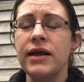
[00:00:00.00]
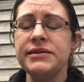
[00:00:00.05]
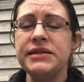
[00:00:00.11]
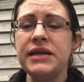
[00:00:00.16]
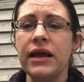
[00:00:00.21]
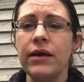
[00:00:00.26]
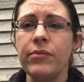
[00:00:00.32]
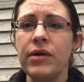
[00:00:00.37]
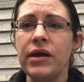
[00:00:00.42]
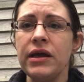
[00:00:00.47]

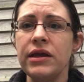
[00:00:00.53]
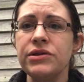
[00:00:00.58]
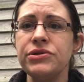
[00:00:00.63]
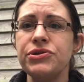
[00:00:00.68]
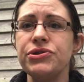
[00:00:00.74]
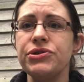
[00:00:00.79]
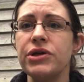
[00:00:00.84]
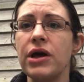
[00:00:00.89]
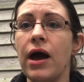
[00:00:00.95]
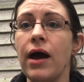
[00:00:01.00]

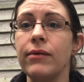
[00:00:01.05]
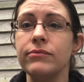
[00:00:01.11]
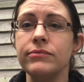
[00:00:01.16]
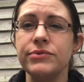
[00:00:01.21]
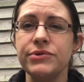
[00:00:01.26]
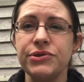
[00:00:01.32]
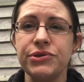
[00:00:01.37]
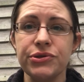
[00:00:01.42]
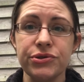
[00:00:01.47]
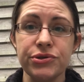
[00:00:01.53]
damaged,
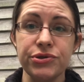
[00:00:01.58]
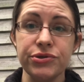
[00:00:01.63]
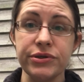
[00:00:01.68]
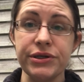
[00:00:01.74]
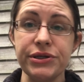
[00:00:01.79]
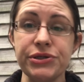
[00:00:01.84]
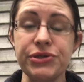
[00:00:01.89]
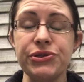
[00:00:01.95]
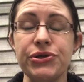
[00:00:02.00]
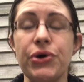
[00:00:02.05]

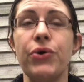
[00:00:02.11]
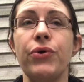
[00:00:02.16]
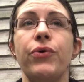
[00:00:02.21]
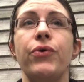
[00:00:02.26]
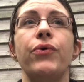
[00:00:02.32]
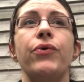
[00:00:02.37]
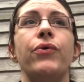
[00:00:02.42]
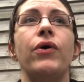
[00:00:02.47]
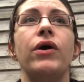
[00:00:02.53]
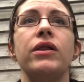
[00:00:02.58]
surgery.
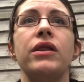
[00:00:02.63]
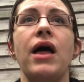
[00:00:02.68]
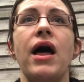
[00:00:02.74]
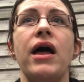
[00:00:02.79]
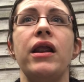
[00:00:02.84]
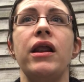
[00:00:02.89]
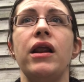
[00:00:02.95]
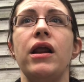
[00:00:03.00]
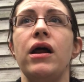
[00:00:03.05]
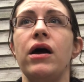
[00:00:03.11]
So a
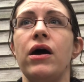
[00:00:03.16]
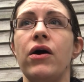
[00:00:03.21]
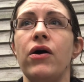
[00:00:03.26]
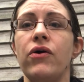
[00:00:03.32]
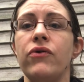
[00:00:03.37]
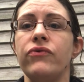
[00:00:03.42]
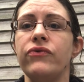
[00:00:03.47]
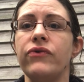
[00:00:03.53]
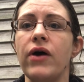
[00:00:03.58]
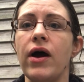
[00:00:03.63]
lot
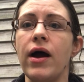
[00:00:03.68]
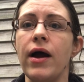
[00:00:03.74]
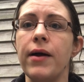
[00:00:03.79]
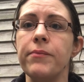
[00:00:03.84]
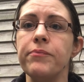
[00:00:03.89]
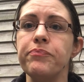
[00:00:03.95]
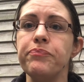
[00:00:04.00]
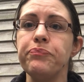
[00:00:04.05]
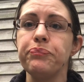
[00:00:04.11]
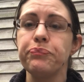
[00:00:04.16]
of
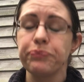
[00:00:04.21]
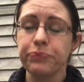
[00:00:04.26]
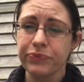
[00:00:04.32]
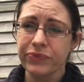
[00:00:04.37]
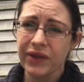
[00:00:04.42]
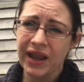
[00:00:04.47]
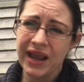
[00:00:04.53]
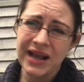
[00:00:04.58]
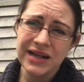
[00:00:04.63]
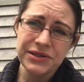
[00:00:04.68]

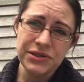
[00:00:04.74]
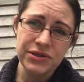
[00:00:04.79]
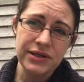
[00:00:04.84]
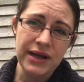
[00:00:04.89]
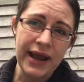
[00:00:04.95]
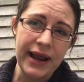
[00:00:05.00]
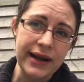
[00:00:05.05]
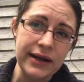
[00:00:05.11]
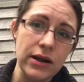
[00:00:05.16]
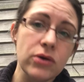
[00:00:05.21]
cancer
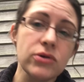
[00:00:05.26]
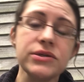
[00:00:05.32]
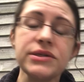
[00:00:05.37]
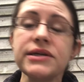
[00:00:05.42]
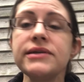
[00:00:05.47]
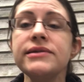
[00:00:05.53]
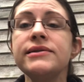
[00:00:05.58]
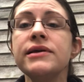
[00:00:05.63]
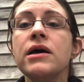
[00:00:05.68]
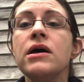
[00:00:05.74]

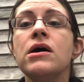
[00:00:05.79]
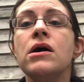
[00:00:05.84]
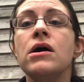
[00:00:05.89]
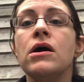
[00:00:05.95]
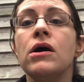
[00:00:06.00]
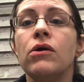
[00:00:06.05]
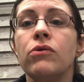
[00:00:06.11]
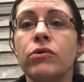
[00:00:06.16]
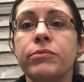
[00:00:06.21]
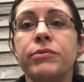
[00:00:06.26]
diagnosis
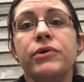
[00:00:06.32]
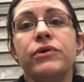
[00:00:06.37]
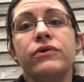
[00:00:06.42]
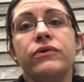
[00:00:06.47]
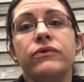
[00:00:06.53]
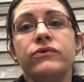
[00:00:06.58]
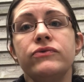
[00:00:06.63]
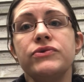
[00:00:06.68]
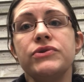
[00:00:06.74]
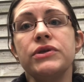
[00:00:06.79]

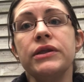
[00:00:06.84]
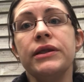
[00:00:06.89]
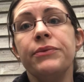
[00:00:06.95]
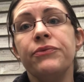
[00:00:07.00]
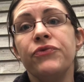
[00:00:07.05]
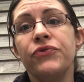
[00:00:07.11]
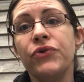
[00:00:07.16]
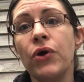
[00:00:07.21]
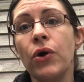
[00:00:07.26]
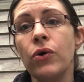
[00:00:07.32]
removes
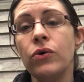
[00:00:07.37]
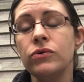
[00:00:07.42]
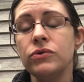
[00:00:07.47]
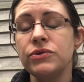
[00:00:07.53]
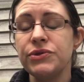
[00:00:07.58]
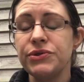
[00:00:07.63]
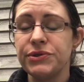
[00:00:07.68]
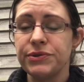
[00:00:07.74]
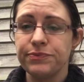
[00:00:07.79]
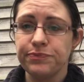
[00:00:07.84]
lymph
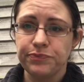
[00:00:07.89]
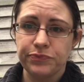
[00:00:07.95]
nodes,